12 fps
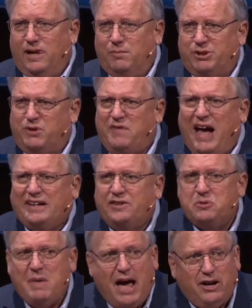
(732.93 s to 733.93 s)
But the fact
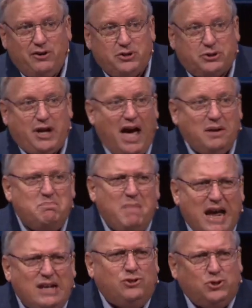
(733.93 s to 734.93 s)
of the matter is, God
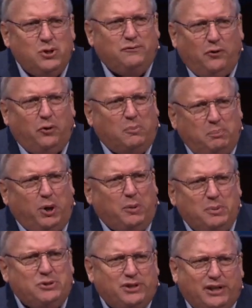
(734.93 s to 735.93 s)
made you for a
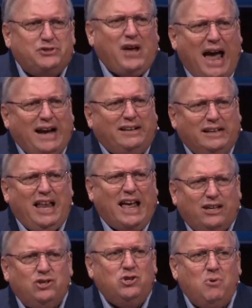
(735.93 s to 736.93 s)
purpose exactly
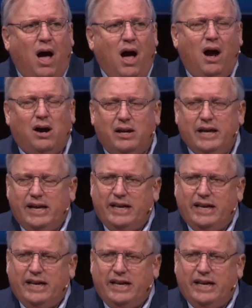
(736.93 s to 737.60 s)
like you are.